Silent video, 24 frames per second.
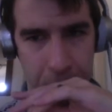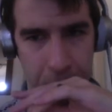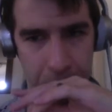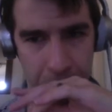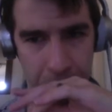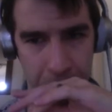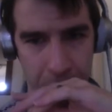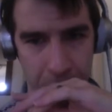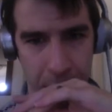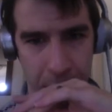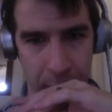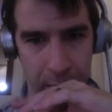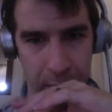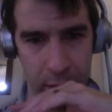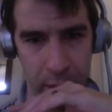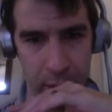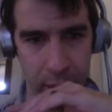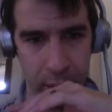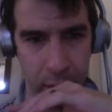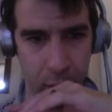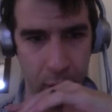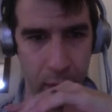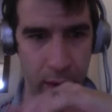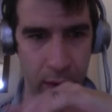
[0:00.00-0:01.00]
But you
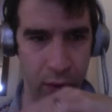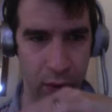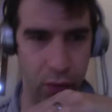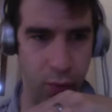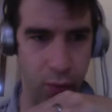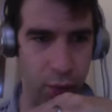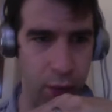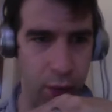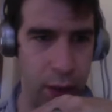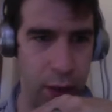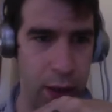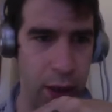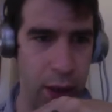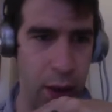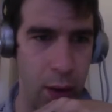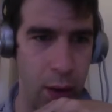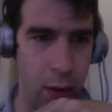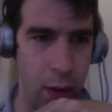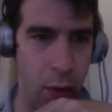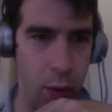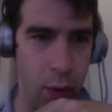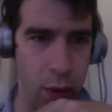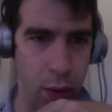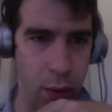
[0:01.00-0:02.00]
can watch a
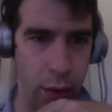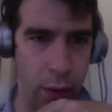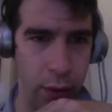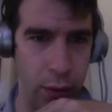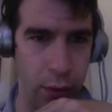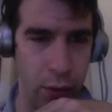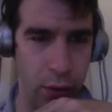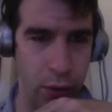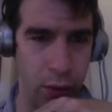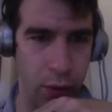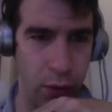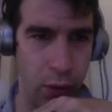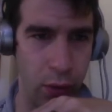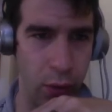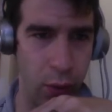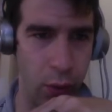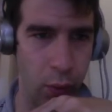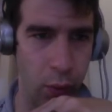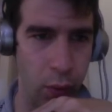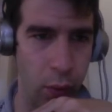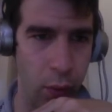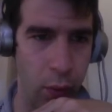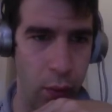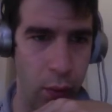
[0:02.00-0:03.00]
video, you can
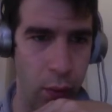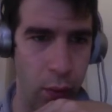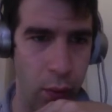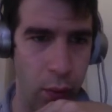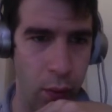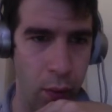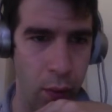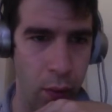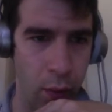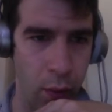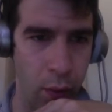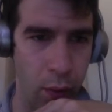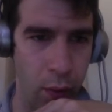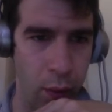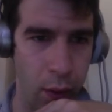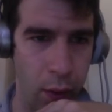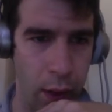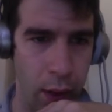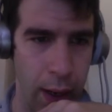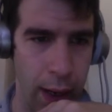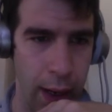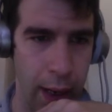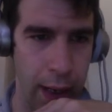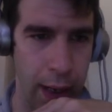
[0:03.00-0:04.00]
do
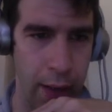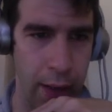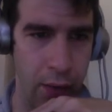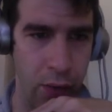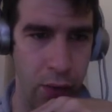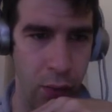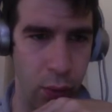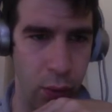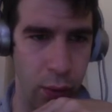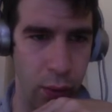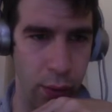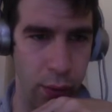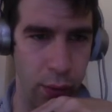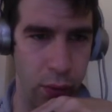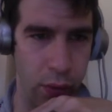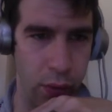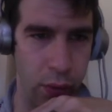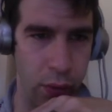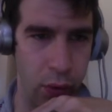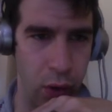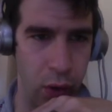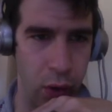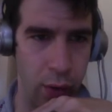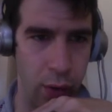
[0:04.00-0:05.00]
any sort of
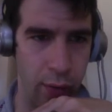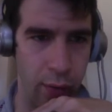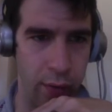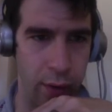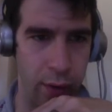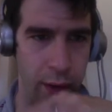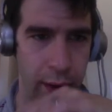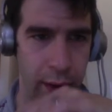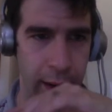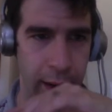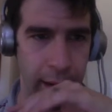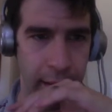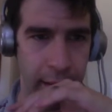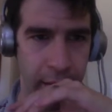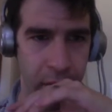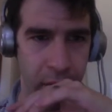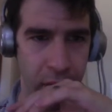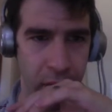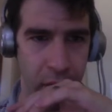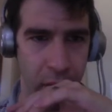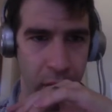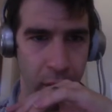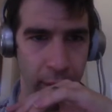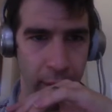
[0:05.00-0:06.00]
surveys
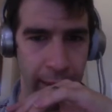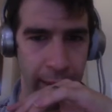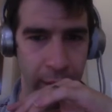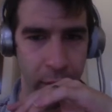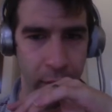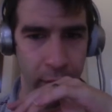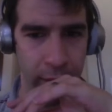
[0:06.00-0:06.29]
going over